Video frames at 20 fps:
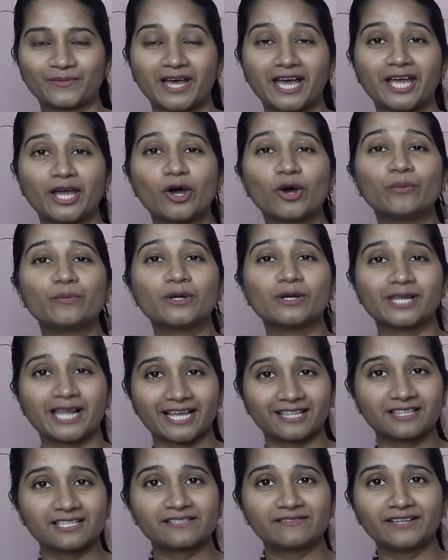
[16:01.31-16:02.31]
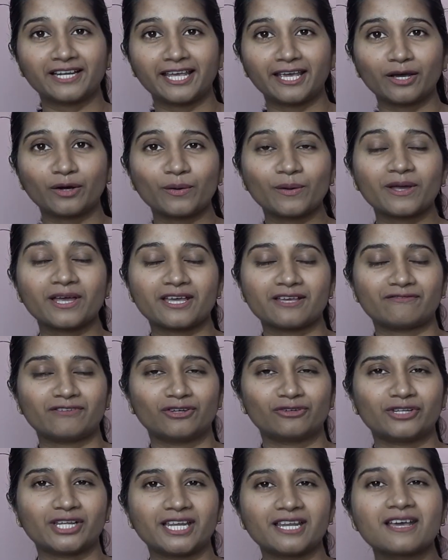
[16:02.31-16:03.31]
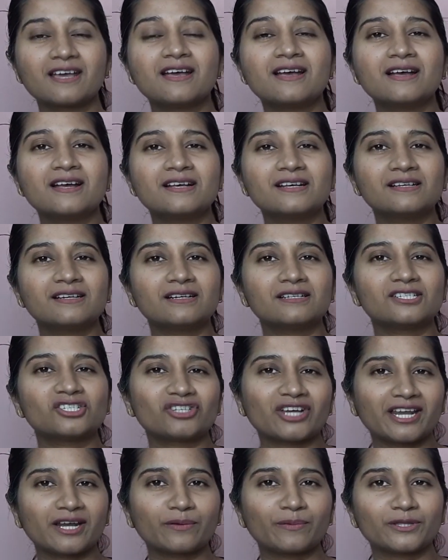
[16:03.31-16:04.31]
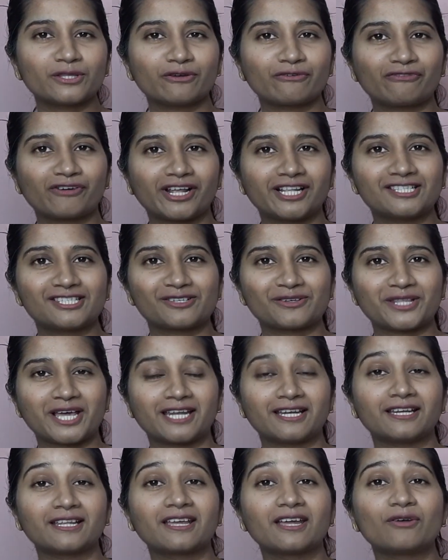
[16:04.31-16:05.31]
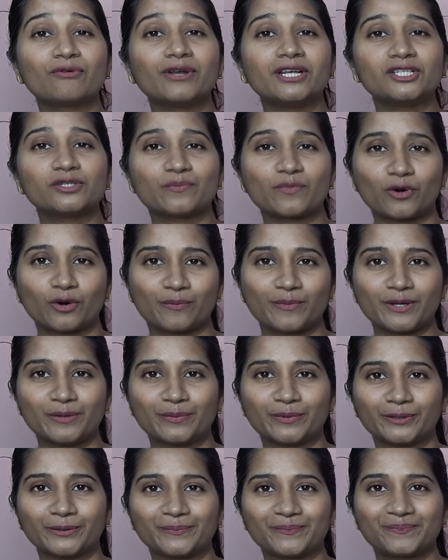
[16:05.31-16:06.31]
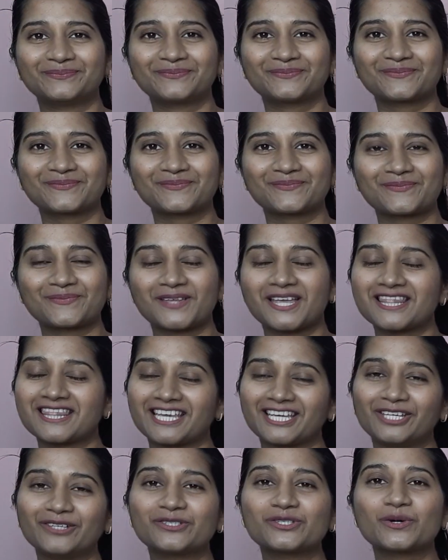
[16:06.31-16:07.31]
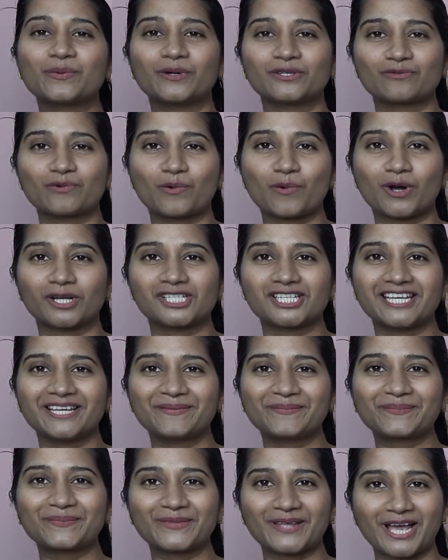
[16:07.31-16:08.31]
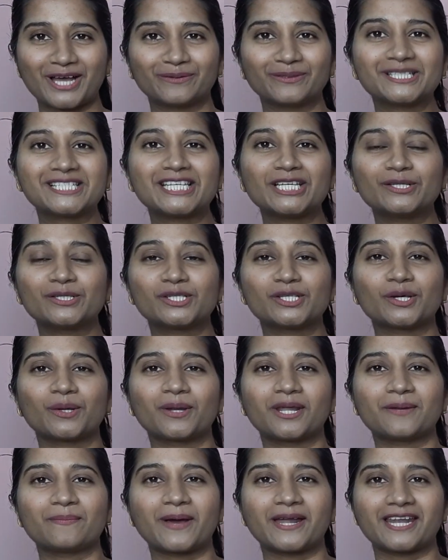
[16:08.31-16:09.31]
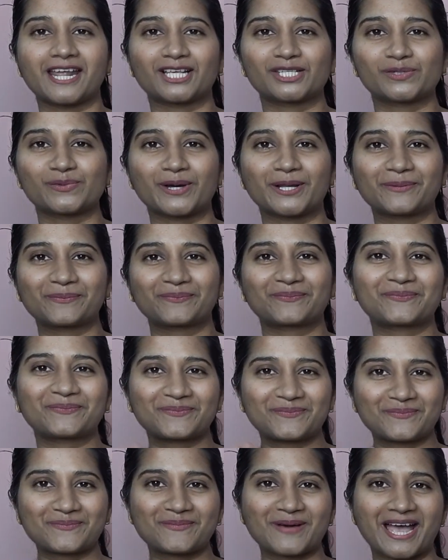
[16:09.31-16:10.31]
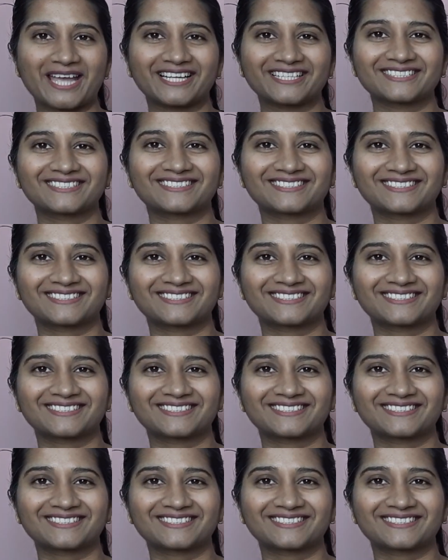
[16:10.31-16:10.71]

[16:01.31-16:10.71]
I hope you liked this video. If you did, share it with your friends so that it can reach more people. Thank you so much for watching. I will see you soon in my next one. Bye.